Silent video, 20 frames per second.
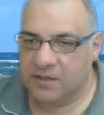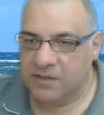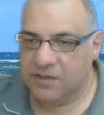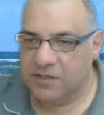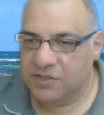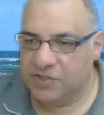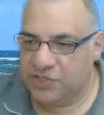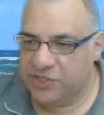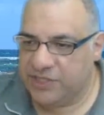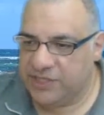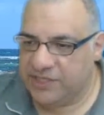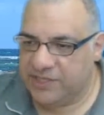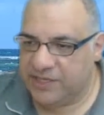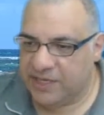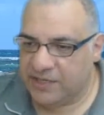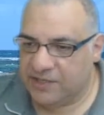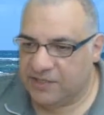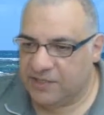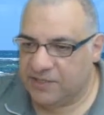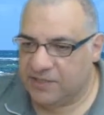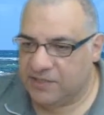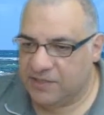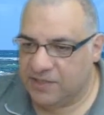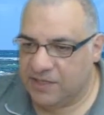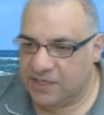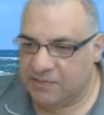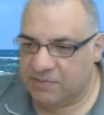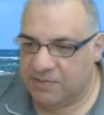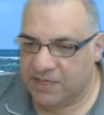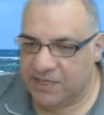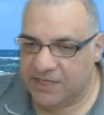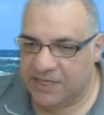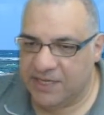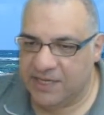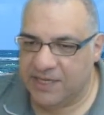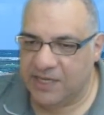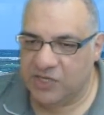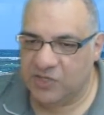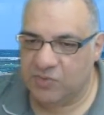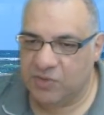G6 is played king
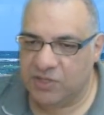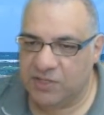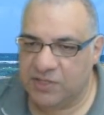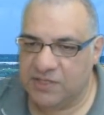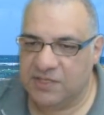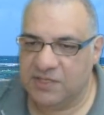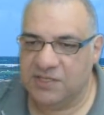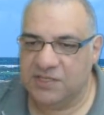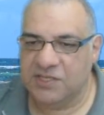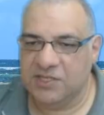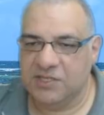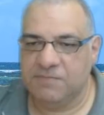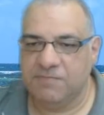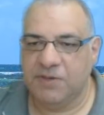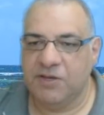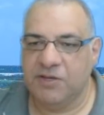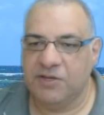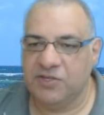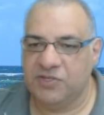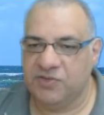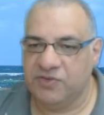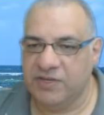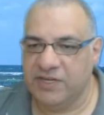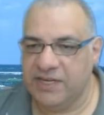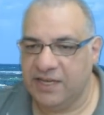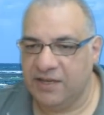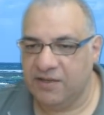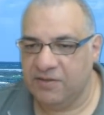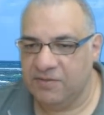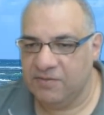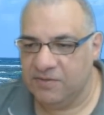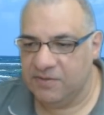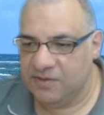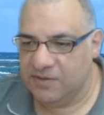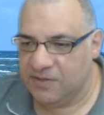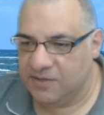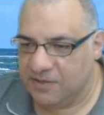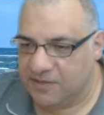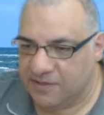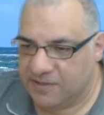h1. This is just poetry now.
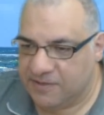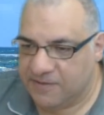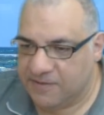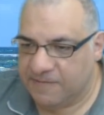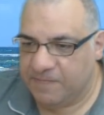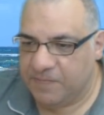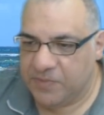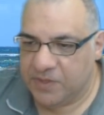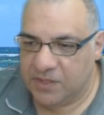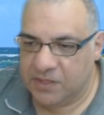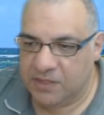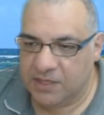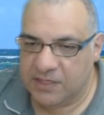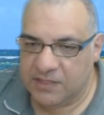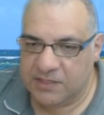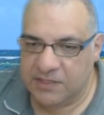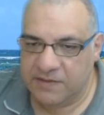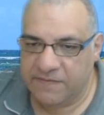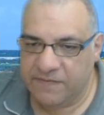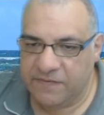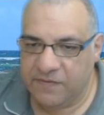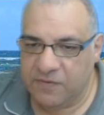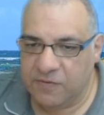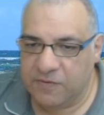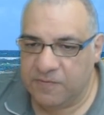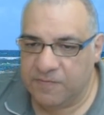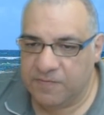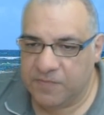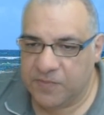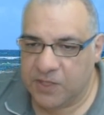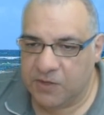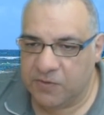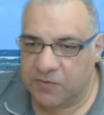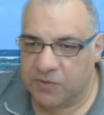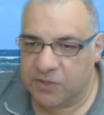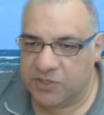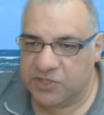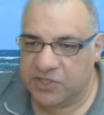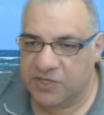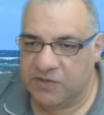Knight c4,
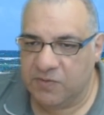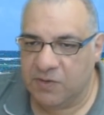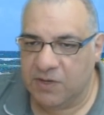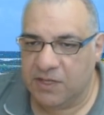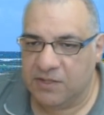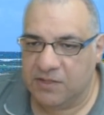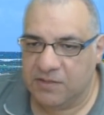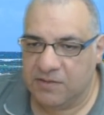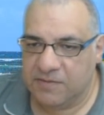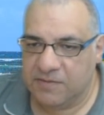rook g1.